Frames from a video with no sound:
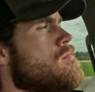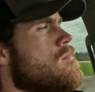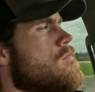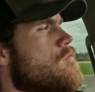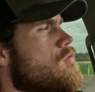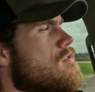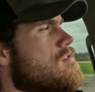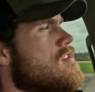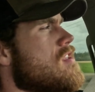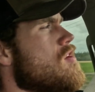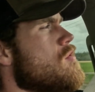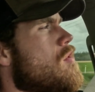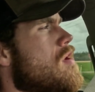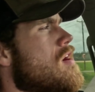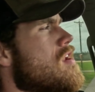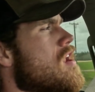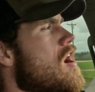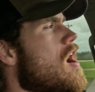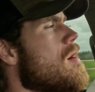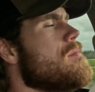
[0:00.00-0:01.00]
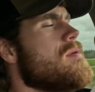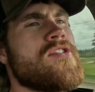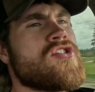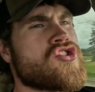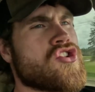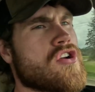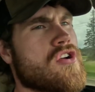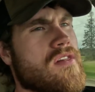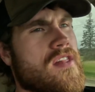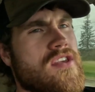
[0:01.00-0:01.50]
If we see one, I'll be
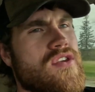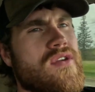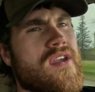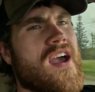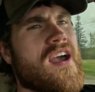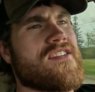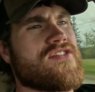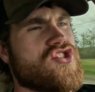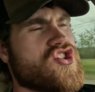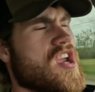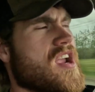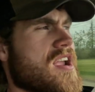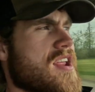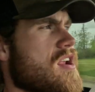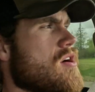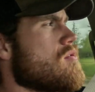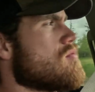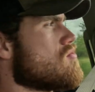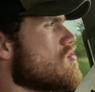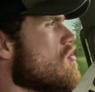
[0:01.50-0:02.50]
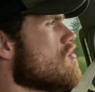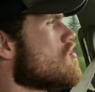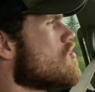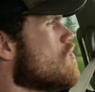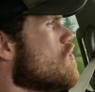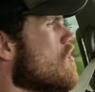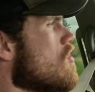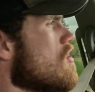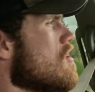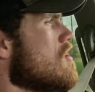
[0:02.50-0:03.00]
sure to let you guys check it out. Don't you
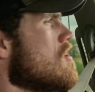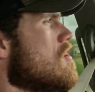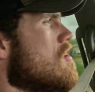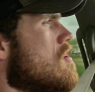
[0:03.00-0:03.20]
worry.